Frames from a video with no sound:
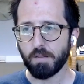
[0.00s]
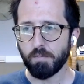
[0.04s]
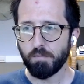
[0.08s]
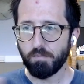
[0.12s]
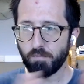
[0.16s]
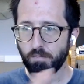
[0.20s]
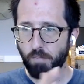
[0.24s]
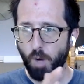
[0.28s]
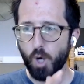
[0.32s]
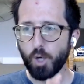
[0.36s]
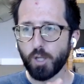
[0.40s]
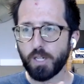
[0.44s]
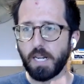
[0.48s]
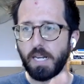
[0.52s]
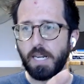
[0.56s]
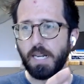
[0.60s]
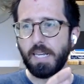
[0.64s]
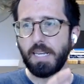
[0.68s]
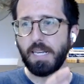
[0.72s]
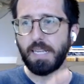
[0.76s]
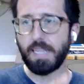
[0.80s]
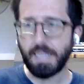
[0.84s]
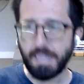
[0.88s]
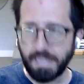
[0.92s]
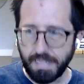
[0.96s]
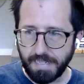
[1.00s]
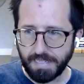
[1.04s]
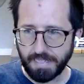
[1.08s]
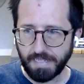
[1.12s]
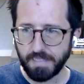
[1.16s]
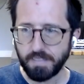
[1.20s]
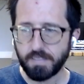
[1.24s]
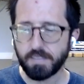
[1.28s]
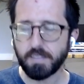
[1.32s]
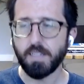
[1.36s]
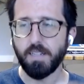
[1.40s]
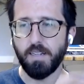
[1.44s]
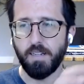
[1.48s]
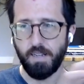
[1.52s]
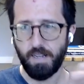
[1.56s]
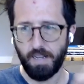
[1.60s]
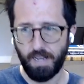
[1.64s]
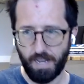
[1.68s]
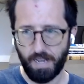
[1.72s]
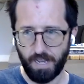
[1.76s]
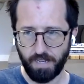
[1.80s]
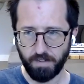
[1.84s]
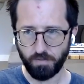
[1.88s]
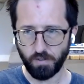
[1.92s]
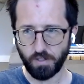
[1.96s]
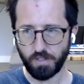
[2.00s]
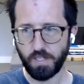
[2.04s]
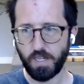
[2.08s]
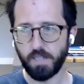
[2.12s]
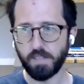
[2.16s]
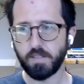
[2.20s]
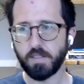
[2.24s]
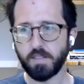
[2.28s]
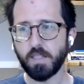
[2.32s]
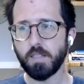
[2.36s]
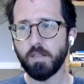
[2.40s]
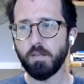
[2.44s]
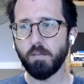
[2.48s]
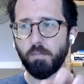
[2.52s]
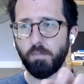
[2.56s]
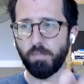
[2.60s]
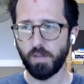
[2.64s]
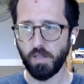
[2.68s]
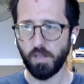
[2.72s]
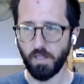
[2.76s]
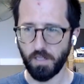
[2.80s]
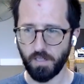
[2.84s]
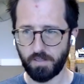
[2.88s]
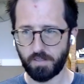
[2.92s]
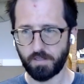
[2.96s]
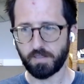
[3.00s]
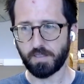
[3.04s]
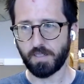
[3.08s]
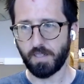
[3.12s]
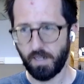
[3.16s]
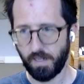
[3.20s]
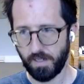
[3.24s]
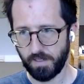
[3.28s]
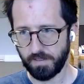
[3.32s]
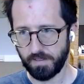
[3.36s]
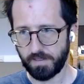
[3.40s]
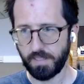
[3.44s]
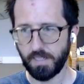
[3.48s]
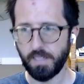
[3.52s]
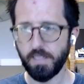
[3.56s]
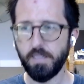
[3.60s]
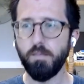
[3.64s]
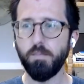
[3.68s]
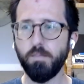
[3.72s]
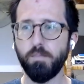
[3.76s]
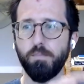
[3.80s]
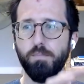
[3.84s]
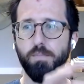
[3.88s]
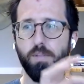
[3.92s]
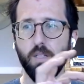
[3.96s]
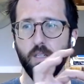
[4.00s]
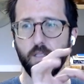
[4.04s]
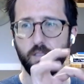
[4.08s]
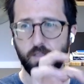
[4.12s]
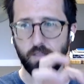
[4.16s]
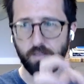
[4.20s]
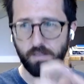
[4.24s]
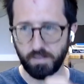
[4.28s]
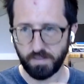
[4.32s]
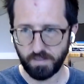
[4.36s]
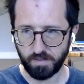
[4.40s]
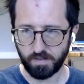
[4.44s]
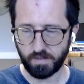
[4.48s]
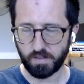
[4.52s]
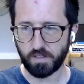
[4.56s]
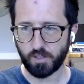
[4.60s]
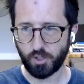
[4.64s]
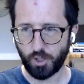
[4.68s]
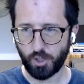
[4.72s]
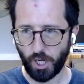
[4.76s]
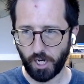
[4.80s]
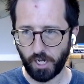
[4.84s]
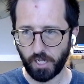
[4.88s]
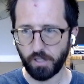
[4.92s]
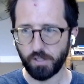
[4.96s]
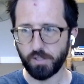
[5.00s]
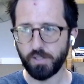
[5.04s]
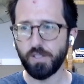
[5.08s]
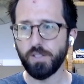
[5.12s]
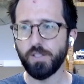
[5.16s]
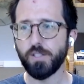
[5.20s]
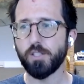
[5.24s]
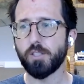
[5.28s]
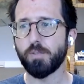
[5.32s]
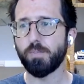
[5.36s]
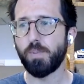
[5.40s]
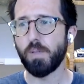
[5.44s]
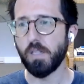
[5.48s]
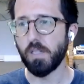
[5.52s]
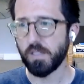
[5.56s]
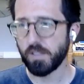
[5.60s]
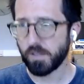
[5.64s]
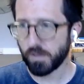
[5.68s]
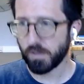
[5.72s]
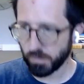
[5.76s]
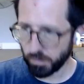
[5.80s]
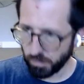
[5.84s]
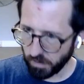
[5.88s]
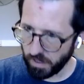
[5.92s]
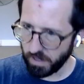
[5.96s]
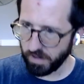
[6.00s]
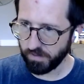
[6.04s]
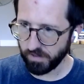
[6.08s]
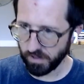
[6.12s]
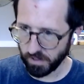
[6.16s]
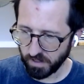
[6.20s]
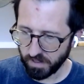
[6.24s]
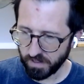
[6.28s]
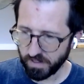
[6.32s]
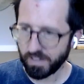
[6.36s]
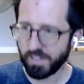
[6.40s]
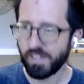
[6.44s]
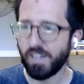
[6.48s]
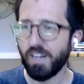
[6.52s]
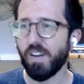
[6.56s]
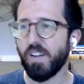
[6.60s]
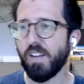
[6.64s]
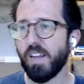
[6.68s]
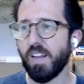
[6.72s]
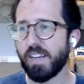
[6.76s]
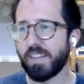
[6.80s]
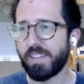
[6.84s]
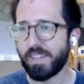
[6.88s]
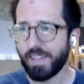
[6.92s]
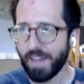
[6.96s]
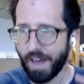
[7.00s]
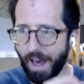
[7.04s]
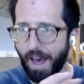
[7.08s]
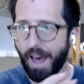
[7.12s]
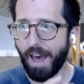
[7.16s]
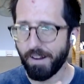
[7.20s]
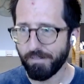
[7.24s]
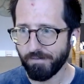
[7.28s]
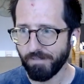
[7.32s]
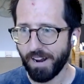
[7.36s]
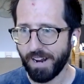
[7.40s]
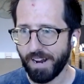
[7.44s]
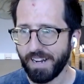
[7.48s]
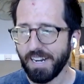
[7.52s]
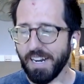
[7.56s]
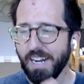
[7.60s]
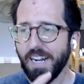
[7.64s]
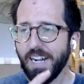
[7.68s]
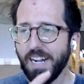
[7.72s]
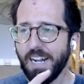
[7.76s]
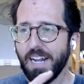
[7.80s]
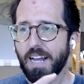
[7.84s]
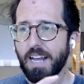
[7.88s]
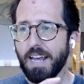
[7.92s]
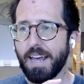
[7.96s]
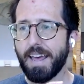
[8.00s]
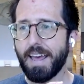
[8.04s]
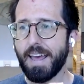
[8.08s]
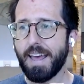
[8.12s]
Like marketing is advertising plus content plus channels plus whatever, you know, like that, right?